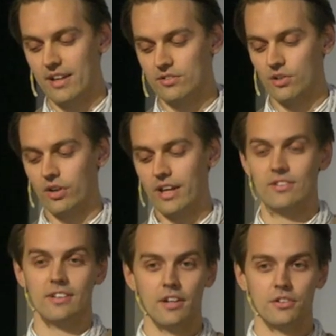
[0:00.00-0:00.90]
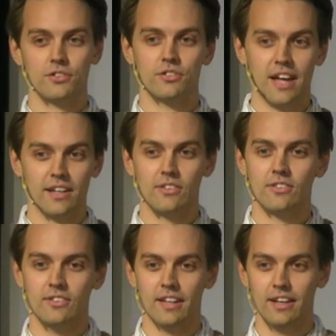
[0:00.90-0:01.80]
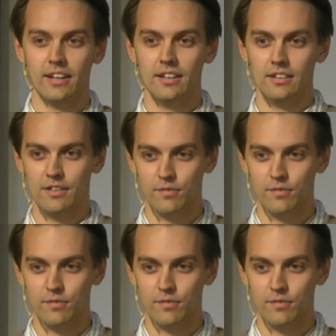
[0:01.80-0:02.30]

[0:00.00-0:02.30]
as long as it understands the